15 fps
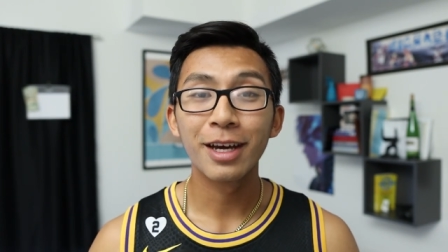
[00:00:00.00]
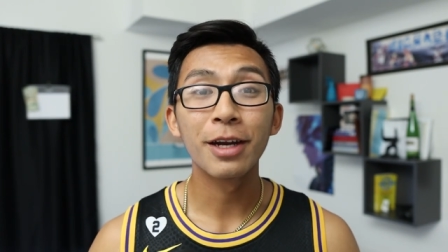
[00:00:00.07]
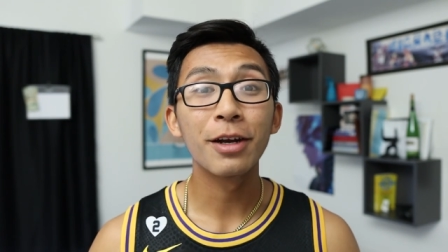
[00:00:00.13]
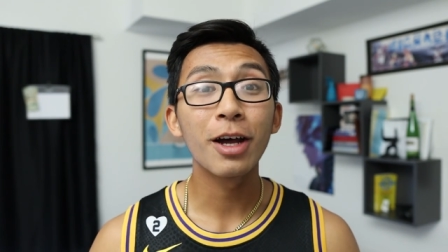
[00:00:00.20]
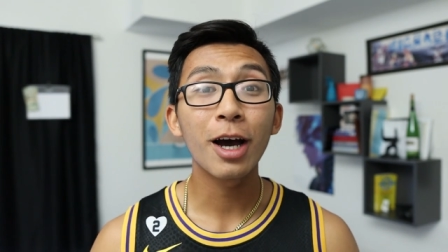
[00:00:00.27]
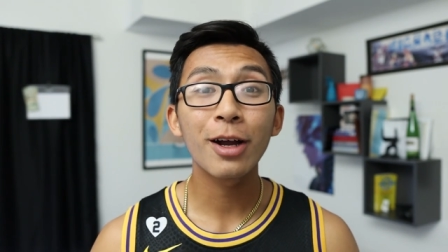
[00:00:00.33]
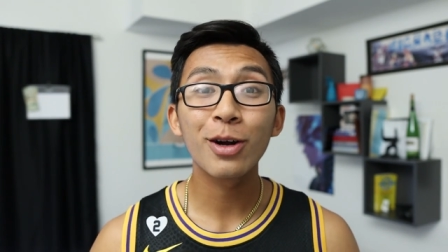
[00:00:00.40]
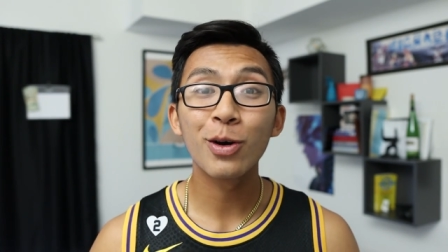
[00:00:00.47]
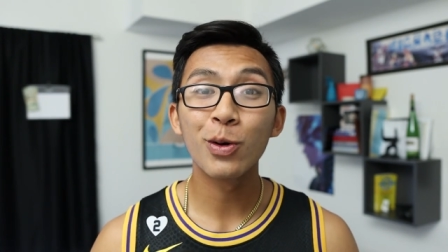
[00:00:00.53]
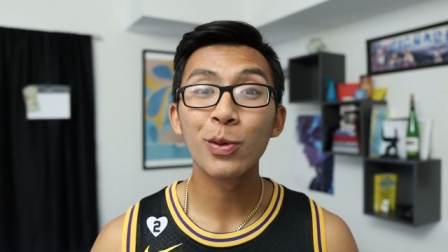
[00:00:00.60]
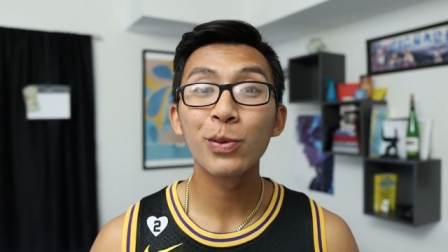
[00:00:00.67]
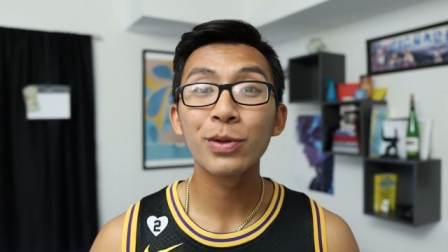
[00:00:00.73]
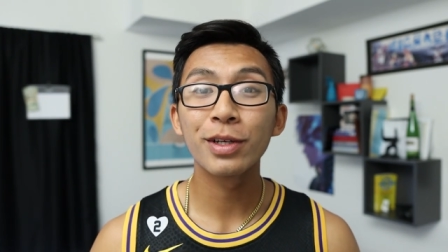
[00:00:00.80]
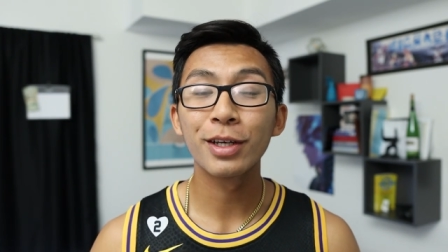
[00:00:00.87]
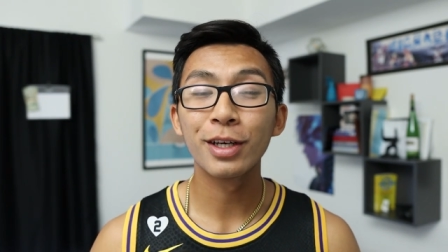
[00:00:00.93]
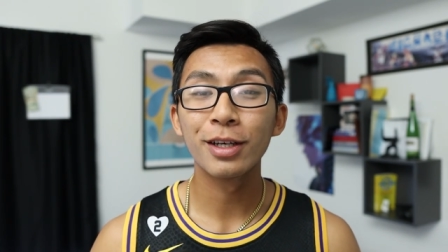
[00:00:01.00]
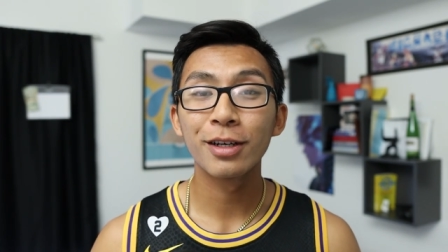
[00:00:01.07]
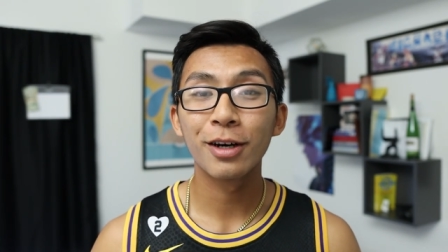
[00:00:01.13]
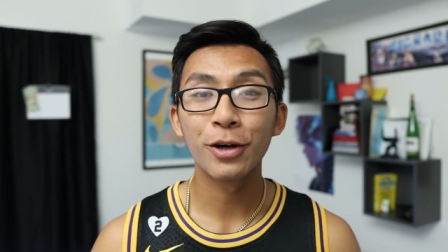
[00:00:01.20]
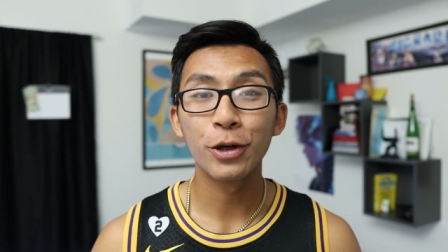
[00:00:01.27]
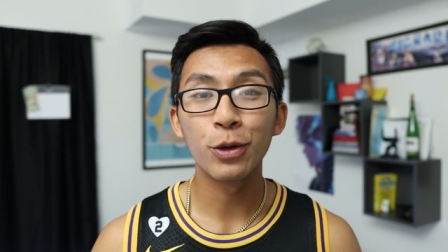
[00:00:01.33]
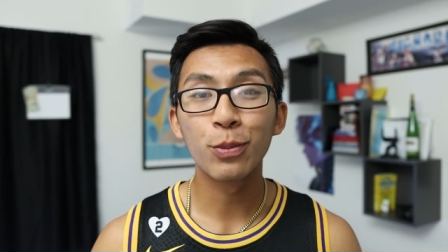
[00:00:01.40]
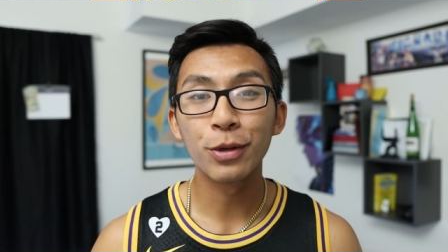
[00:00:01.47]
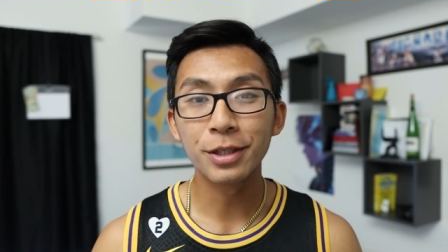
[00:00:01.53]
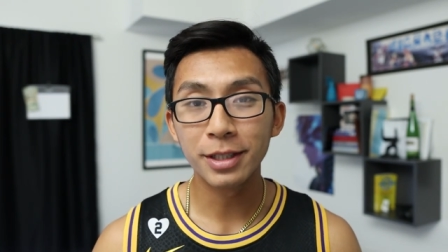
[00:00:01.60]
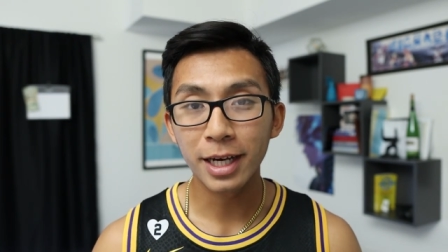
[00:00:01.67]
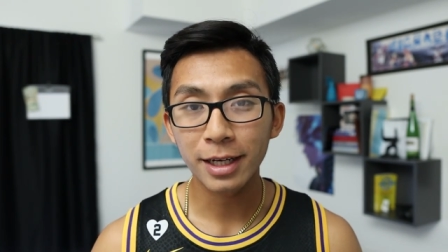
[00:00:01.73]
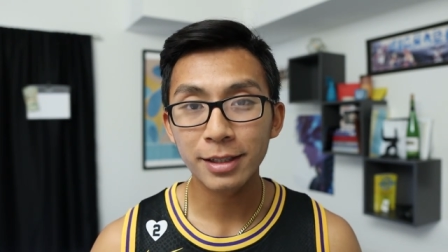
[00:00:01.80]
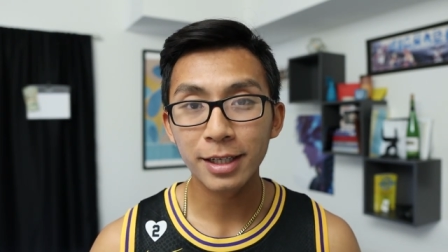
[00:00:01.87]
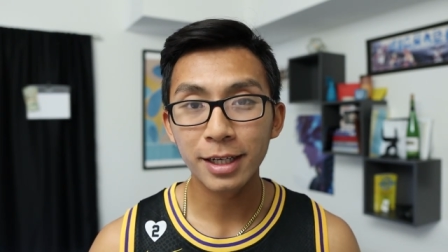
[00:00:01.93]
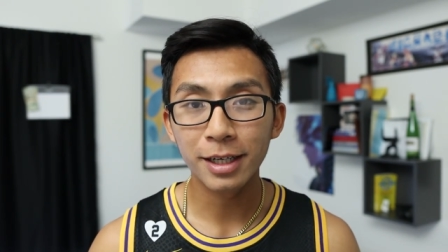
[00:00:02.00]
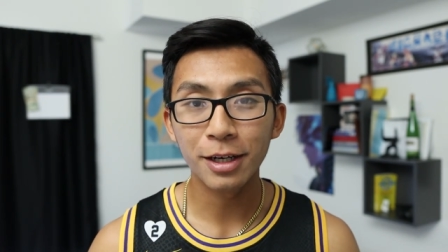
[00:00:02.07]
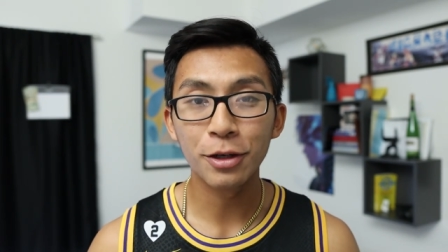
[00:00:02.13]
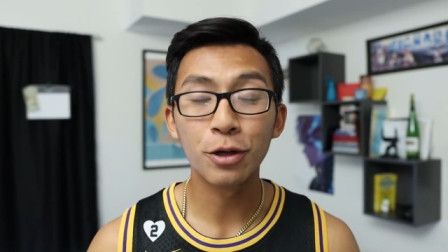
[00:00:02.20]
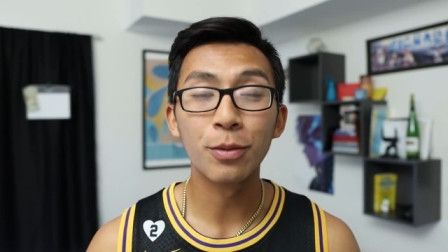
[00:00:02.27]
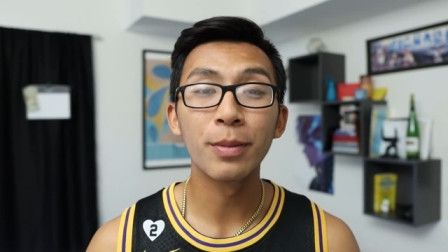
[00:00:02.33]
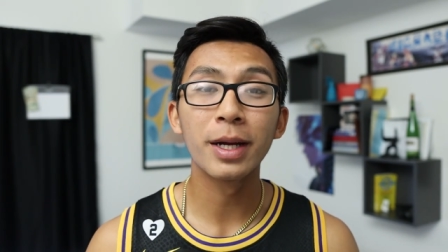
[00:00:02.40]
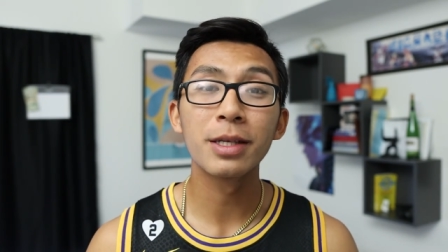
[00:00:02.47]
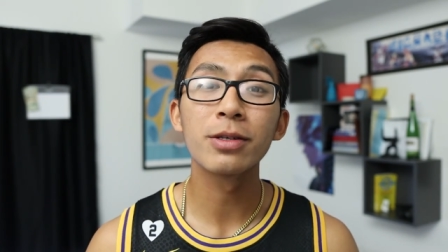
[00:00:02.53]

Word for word: that not only are you protecting your